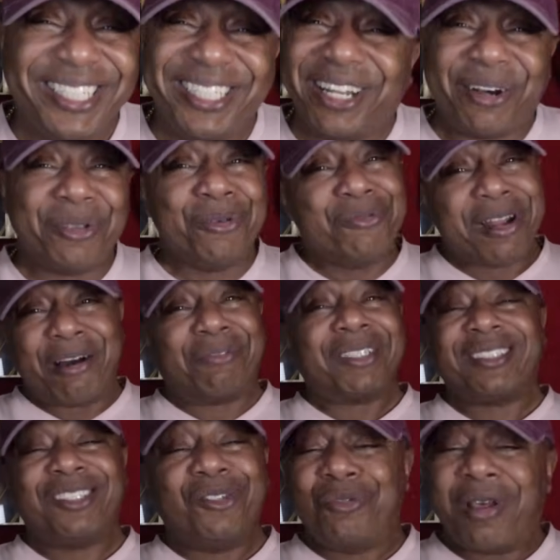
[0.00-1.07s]
you know, you never
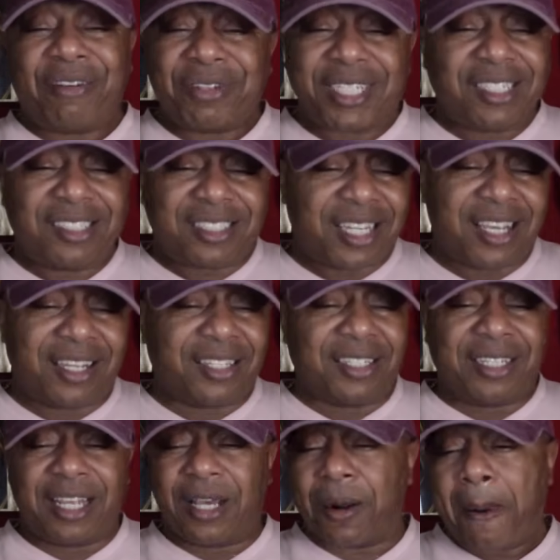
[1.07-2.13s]
you never can tell
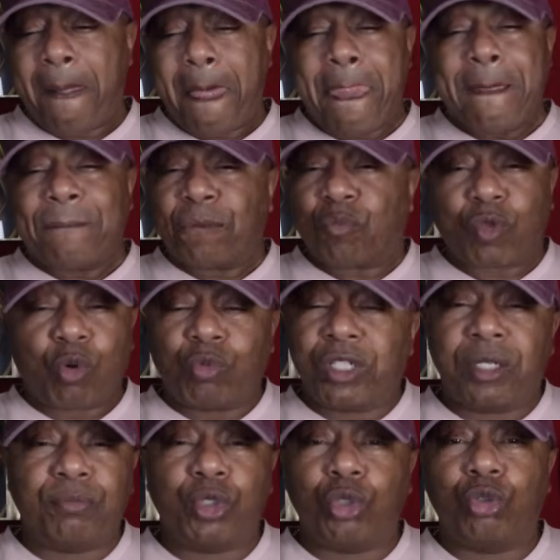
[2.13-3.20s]
in there when
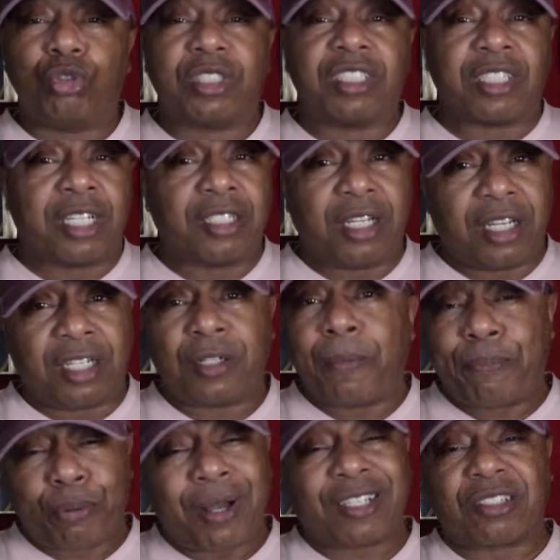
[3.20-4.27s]
them dudes is under under
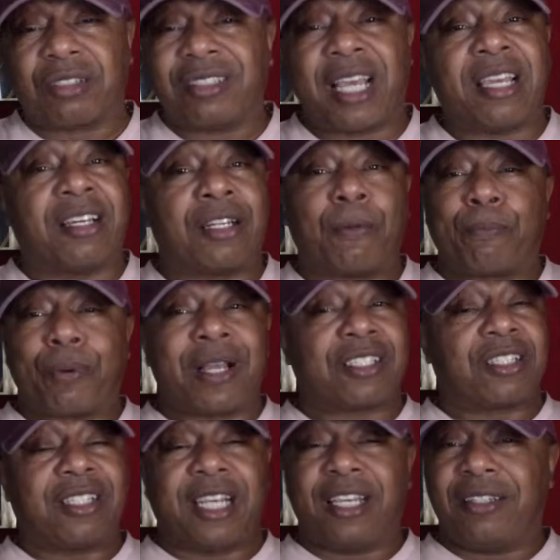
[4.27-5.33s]
pressure. They under
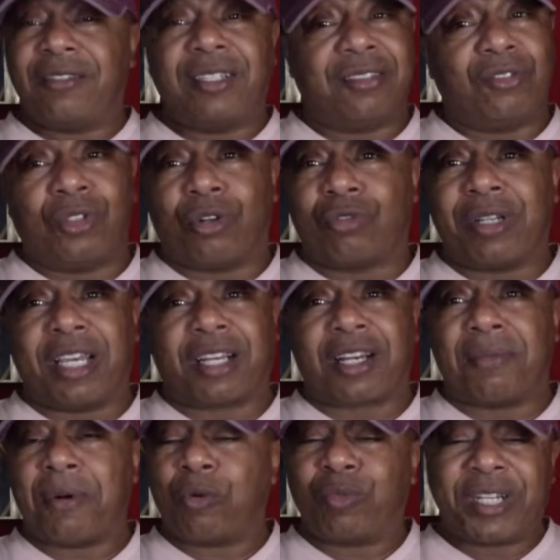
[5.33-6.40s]
pressure. They you know they'll
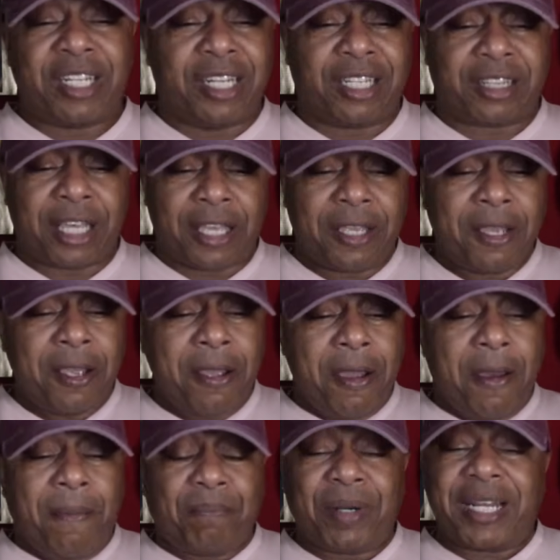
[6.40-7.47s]
come up with anything.
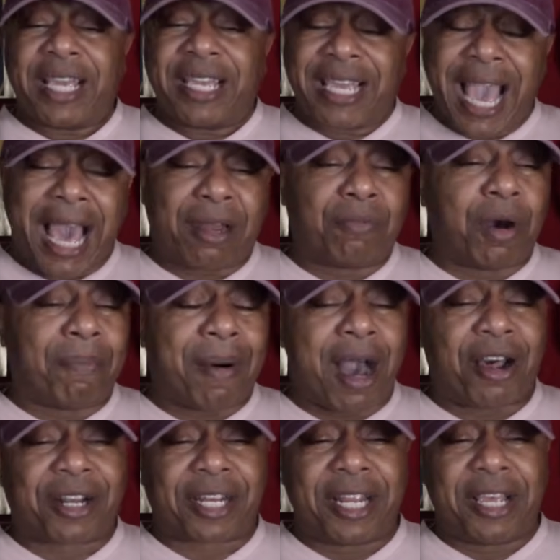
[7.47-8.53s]
But they got him up
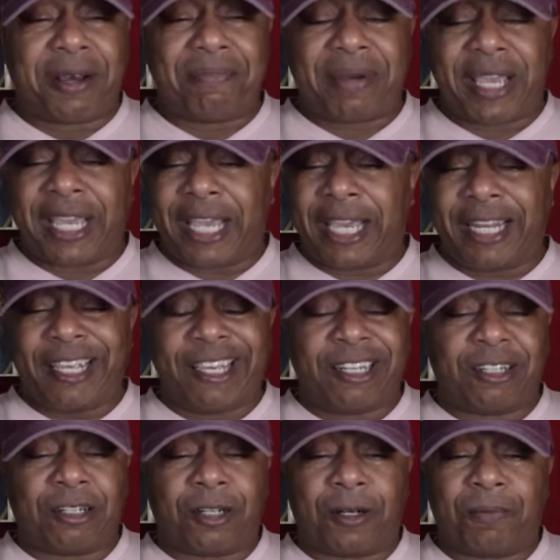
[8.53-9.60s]
out of there, man. And
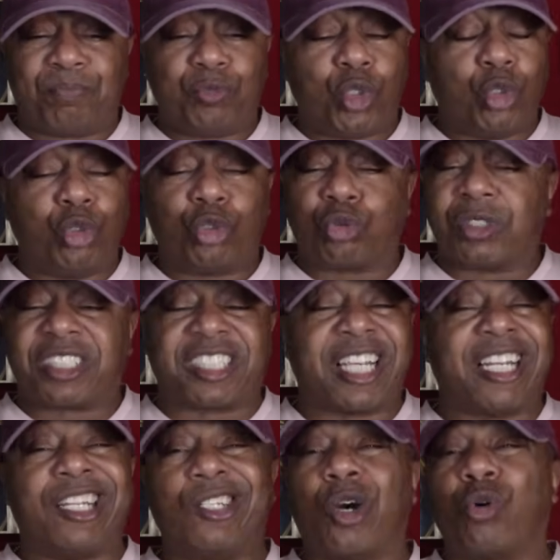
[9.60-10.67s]
um, dudes was
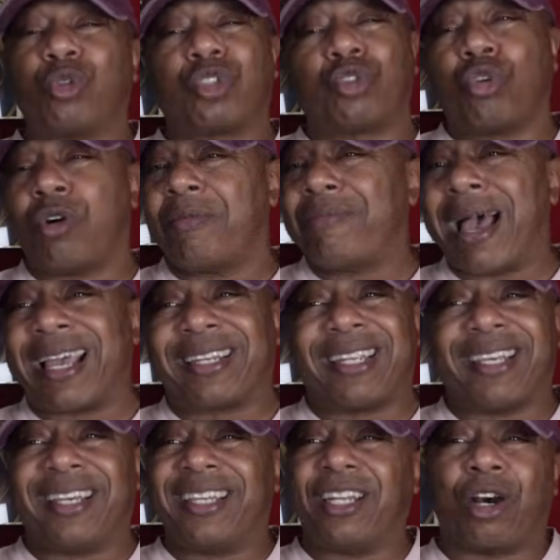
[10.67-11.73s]
sending notes to him back
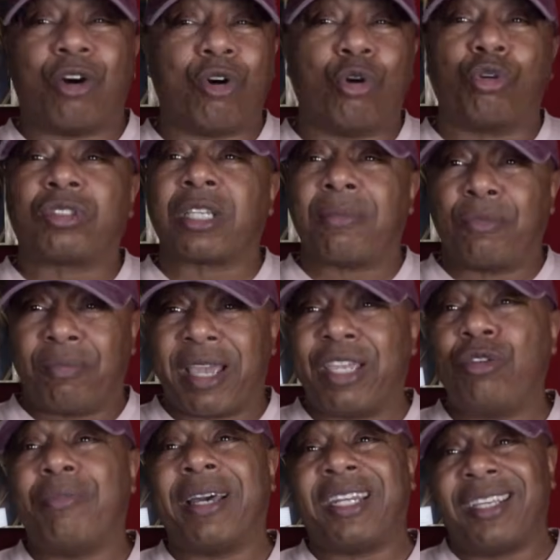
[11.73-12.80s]
there in the hole, telling him, man,
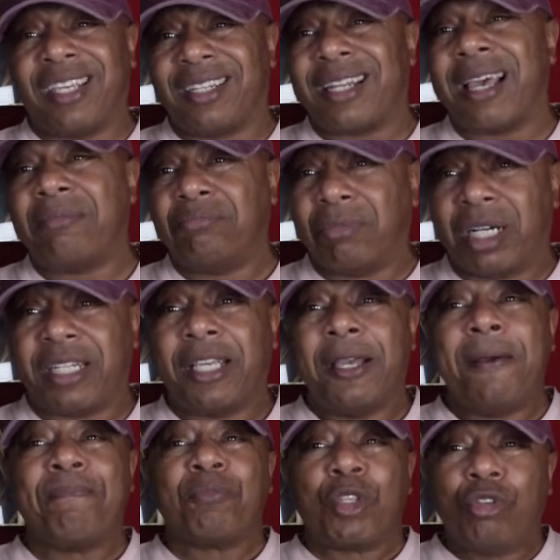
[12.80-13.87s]
you better get that money
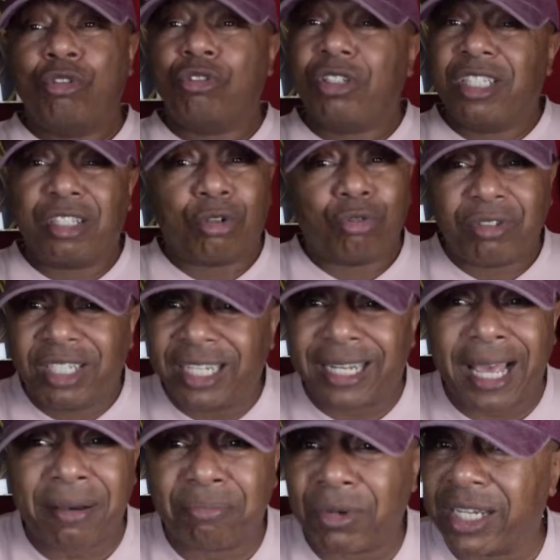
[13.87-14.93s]
you either gonna get
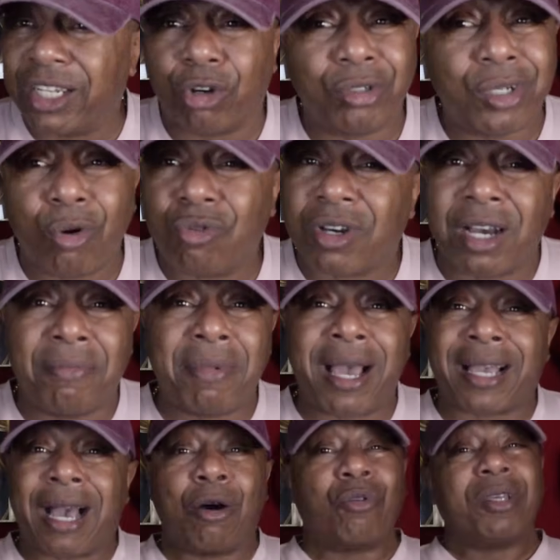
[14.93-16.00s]
that money or don't come
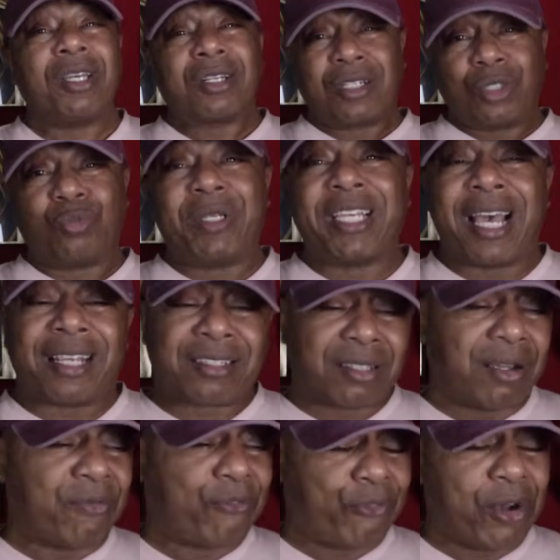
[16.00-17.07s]
back out here because we got
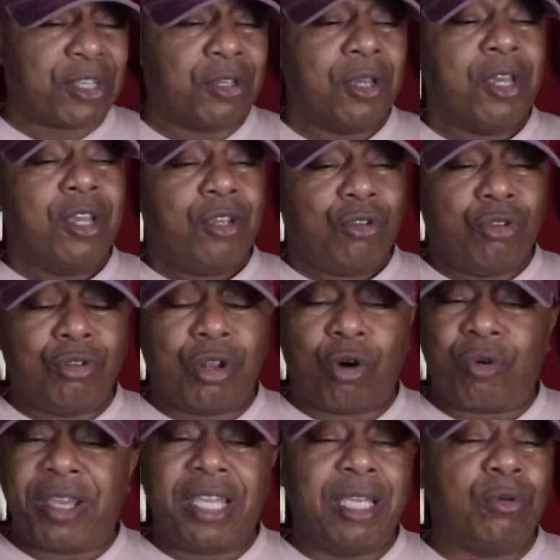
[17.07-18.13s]
something for you. You
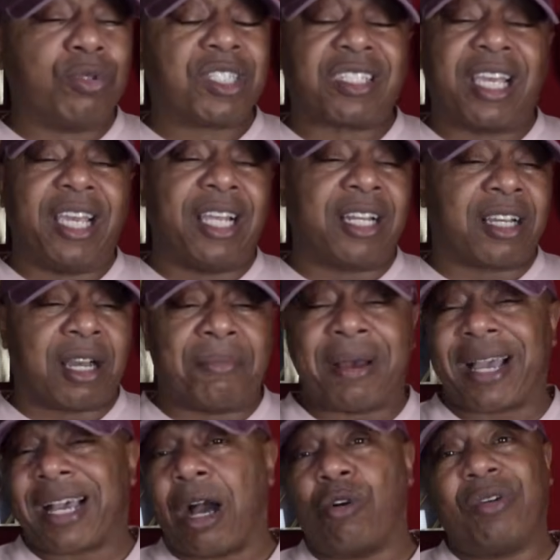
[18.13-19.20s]
know, and he was scared to come
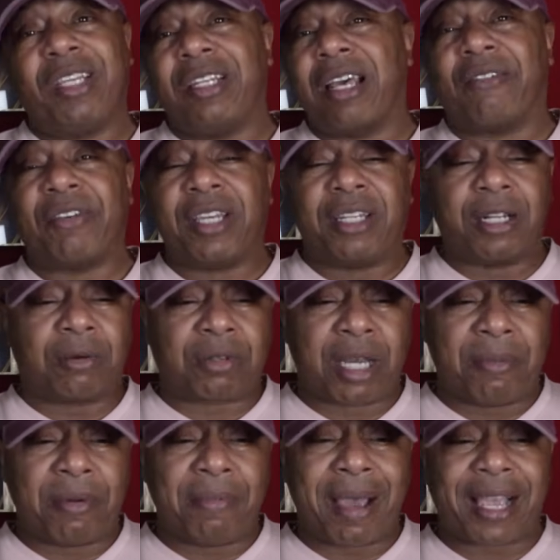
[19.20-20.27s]
back out. He never ended up
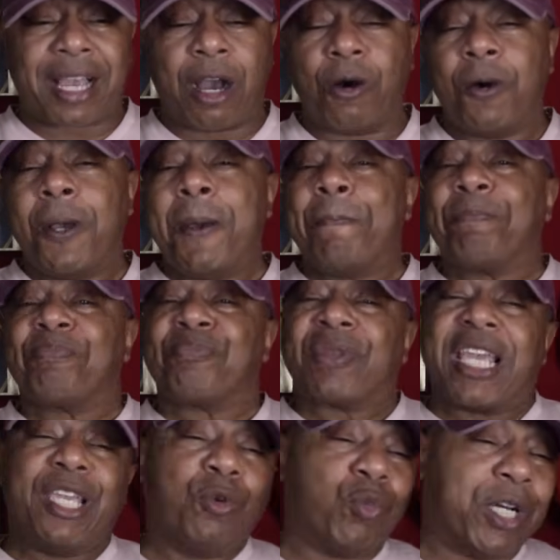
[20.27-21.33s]
coming back out.
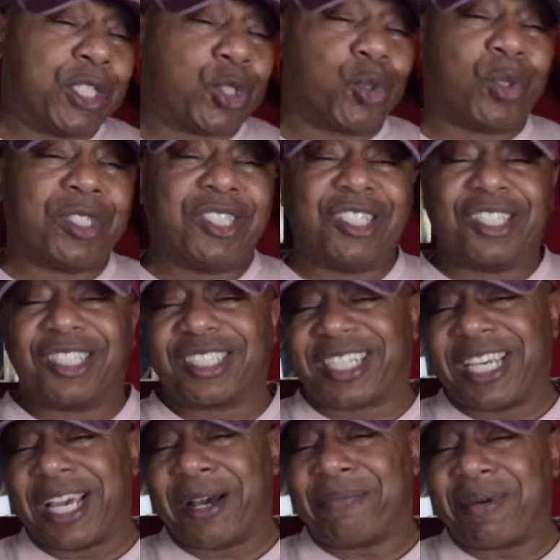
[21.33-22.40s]
He went to another
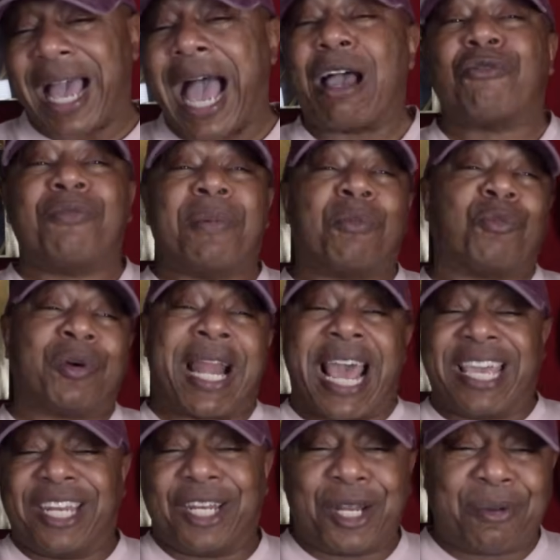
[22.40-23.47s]
camp. I remember when
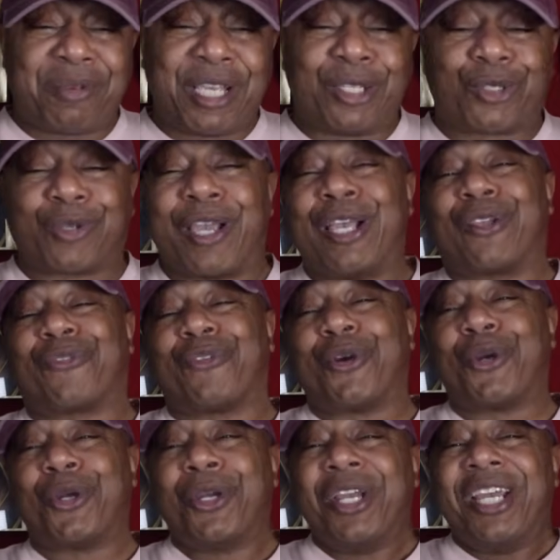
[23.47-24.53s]
I ended up getting
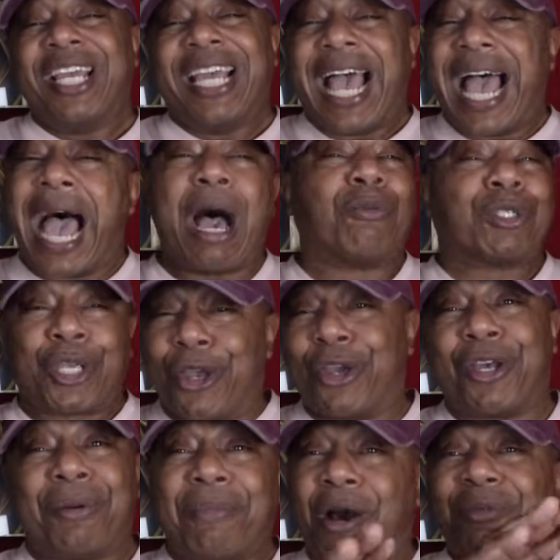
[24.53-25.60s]
transferred, I was
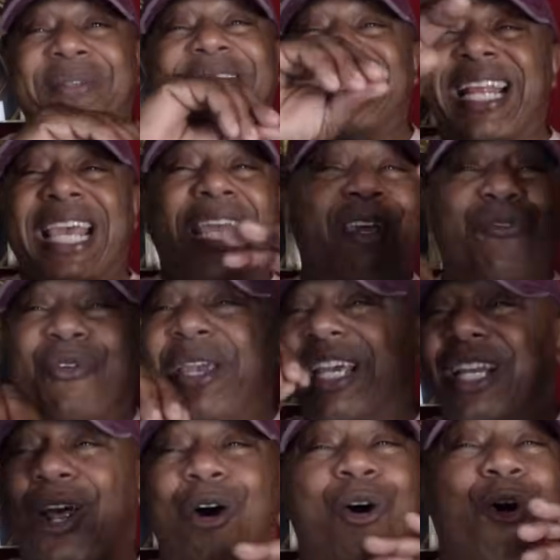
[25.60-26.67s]
hearing about him, his name
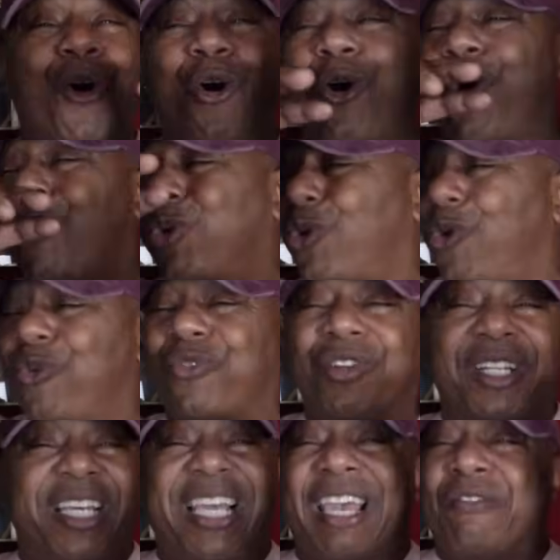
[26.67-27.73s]
ringing all over
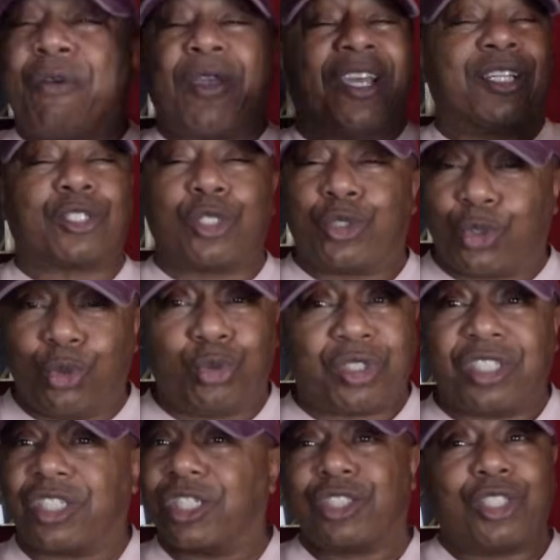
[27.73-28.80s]
the, every
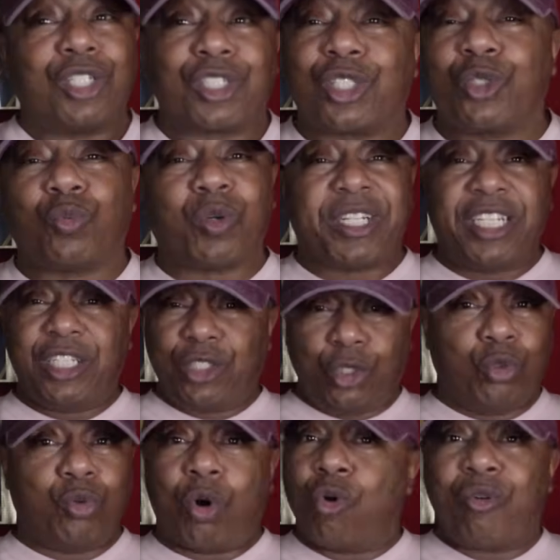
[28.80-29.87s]
institution because this is what he
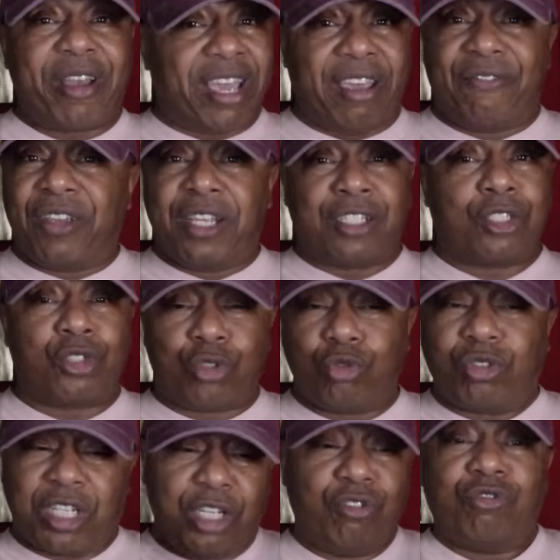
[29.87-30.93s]
do on every
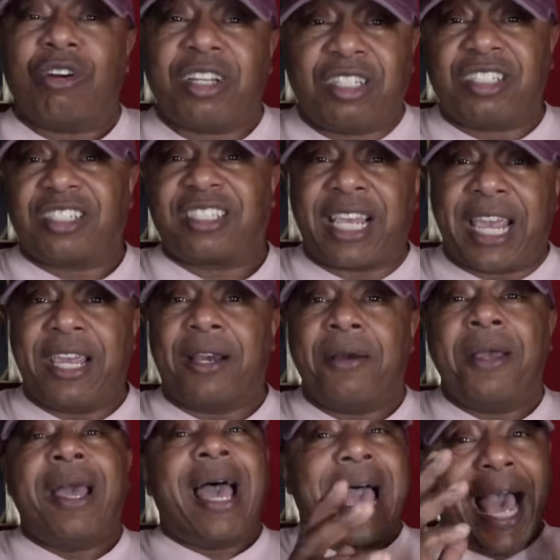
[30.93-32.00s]
institution. He run this scam.
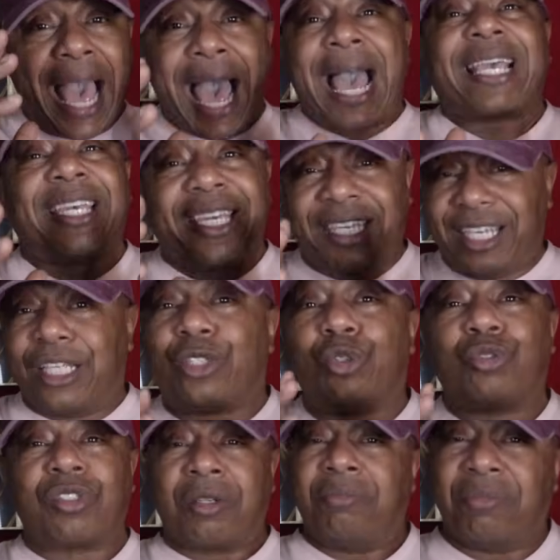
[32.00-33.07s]
I can get
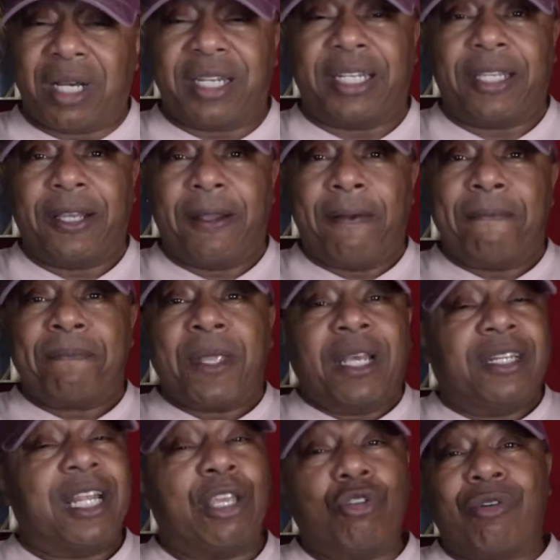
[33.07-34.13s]
you some money.
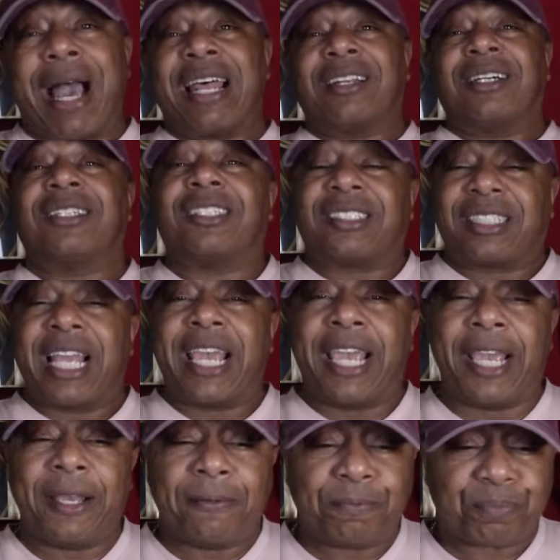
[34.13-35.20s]
Now you got to
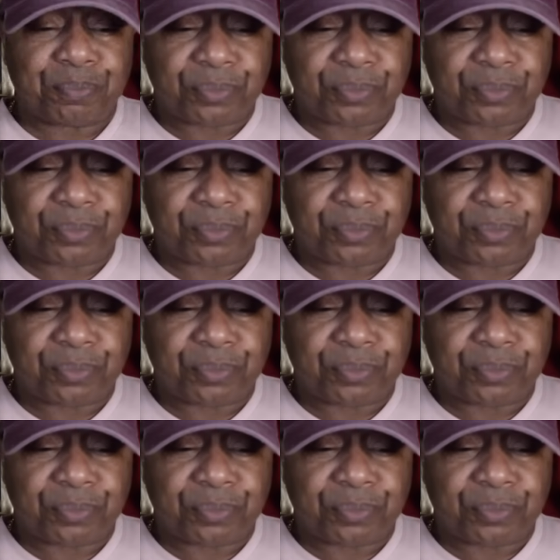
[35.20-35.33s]
understand,